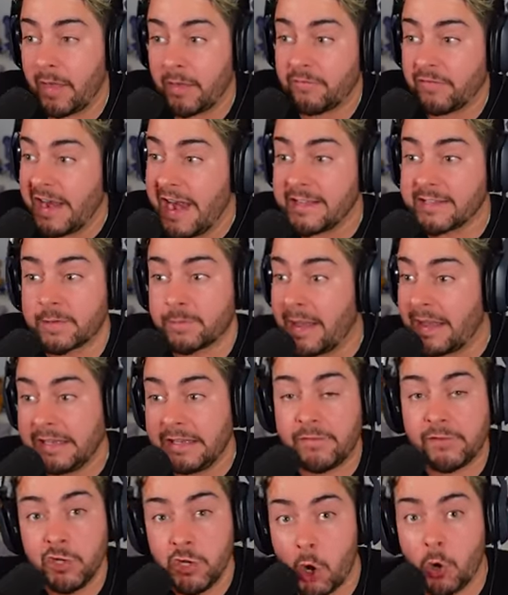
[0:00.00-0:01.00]
Vanessa might
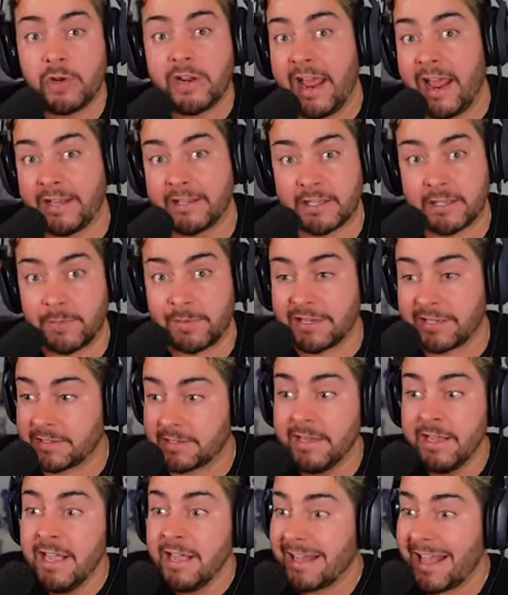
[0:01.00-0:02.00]
even know Cassie,
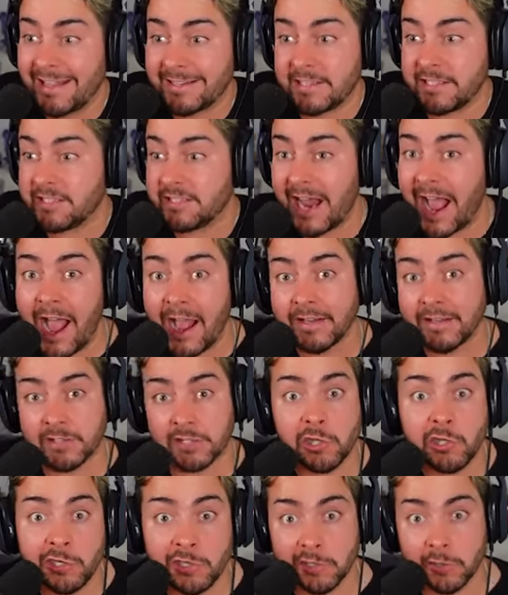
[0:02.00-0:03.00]
because Cassie's dad has
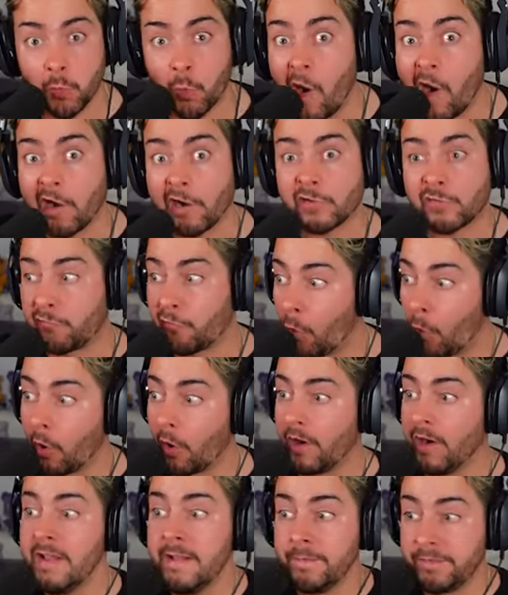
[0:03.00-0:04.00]
clearly worked
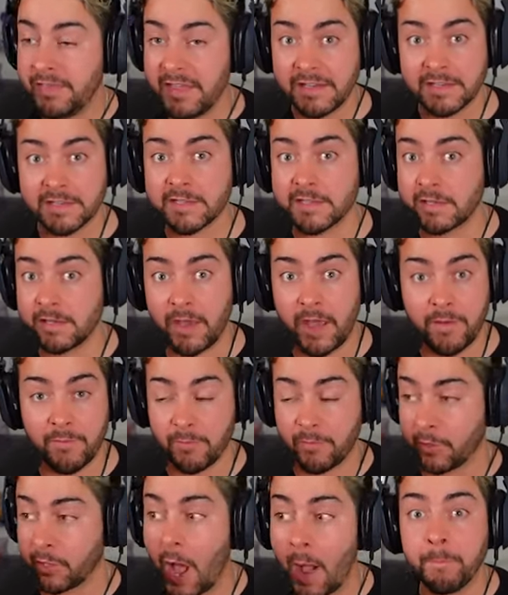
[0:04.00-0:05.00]
for this uh,
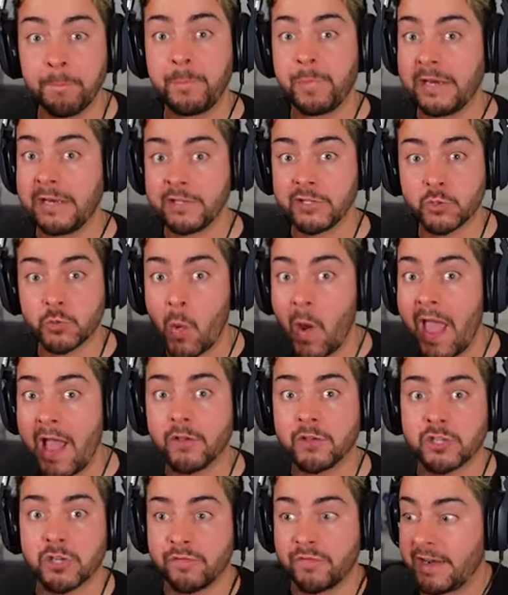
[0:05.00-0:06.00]
company as
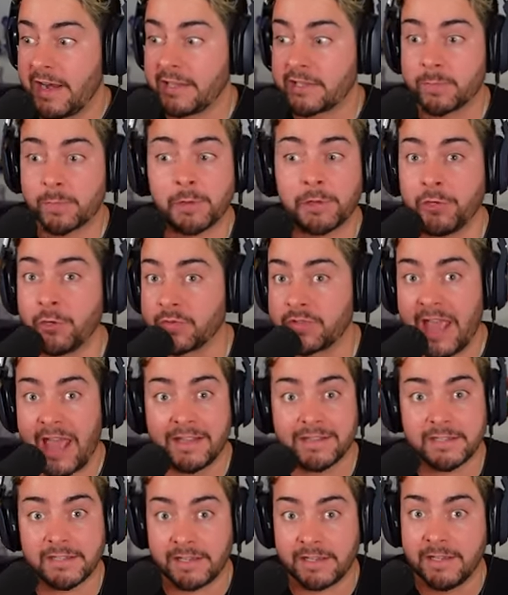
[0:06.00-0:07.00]
well, so Vanessa probably knows
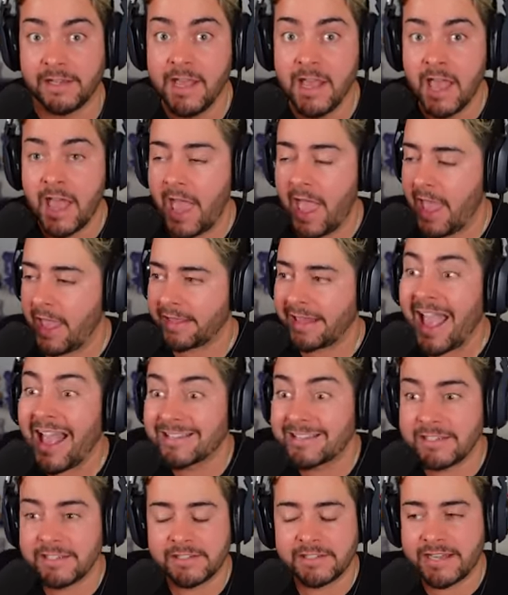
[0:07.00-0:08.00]
Cassidy, uh,
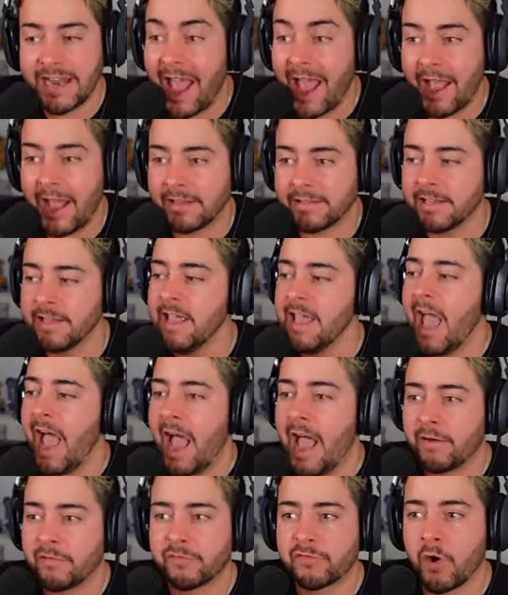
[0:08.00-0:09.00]
Cassie's dad,
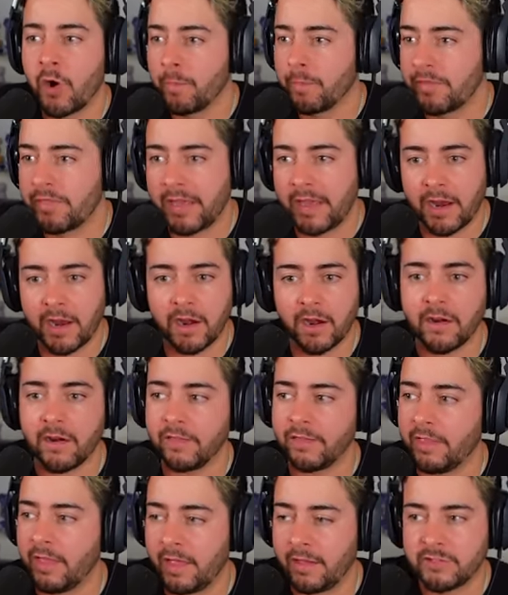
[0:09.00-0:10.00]
and from there,
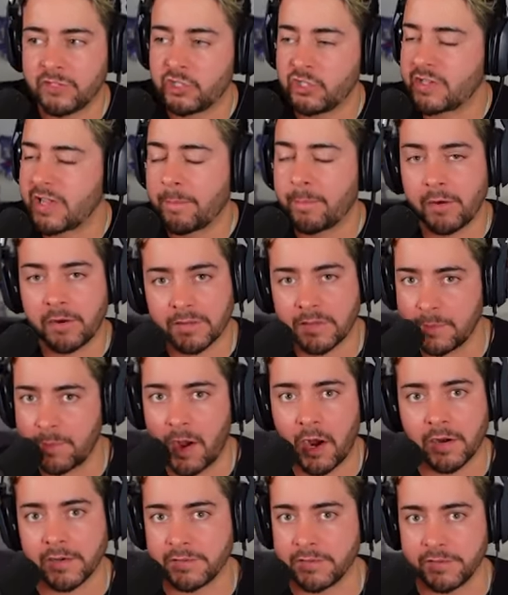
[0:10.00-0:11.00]
uh, she's had birthday
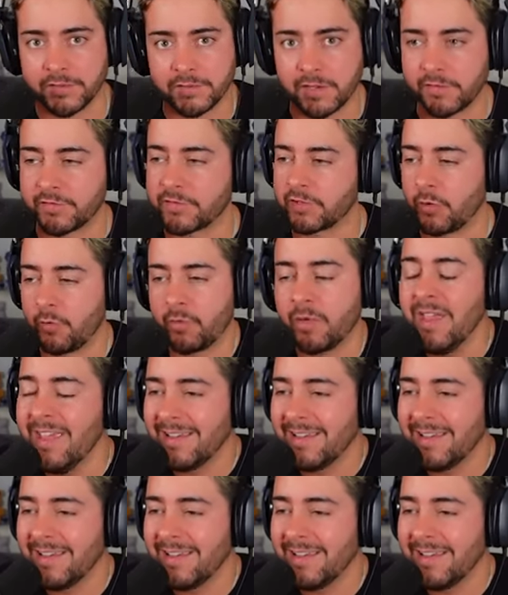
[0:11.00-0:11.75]
parties and stuff, so